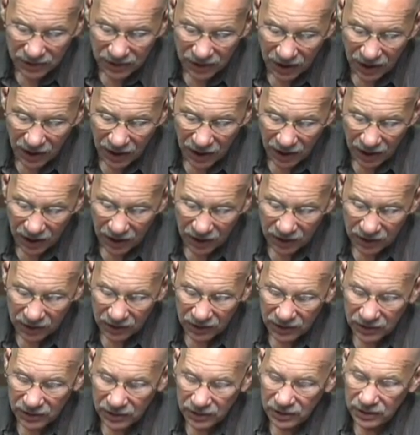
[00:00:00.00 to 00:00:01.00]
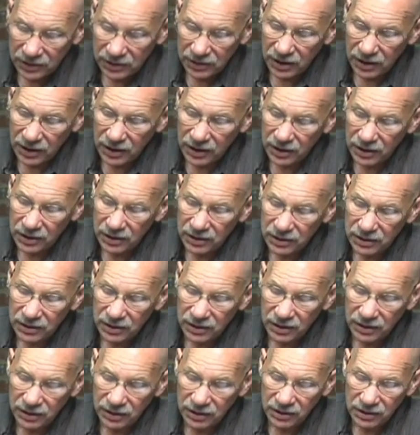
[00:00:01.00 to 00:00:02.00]
uh, uh
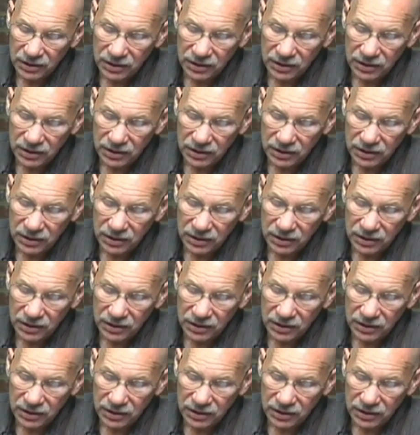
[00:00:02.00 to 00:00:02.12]
at